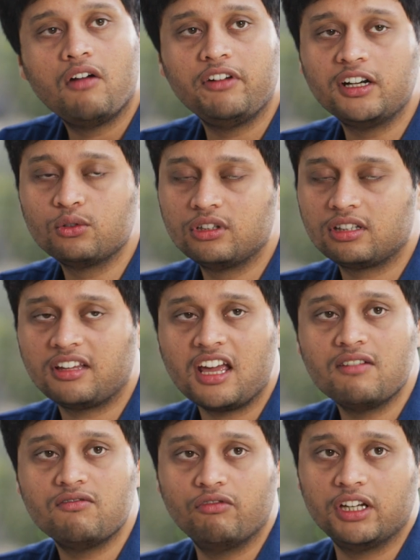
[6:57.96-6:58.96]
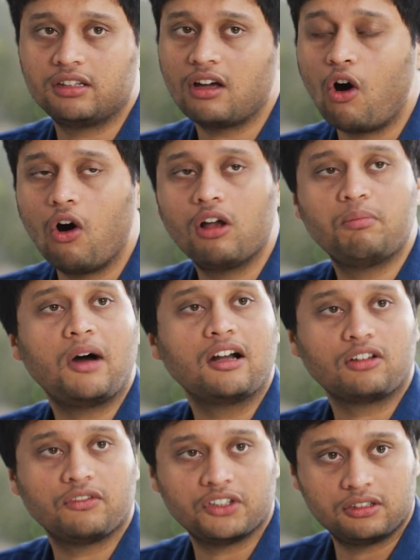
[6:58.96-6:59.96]
we do the same with all
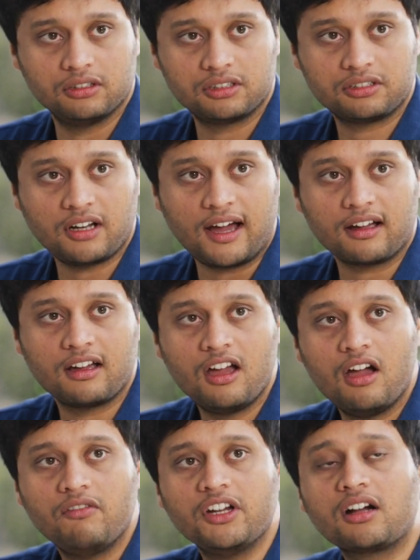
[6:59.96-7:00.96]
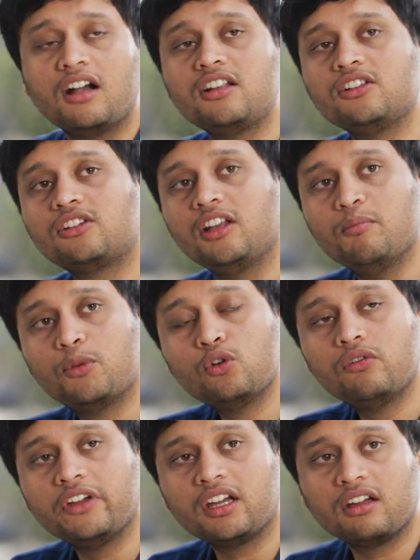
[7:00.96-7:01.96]
parts of a search stack. We are continuously
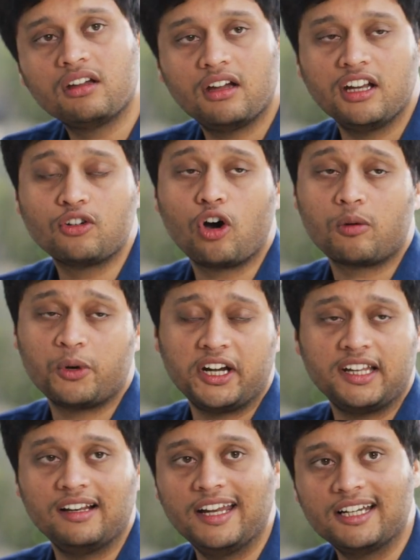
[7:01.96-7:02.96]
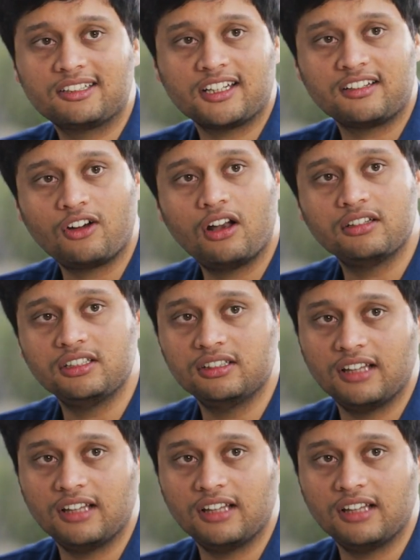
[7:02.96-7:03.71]
improving, incorporating latest technologies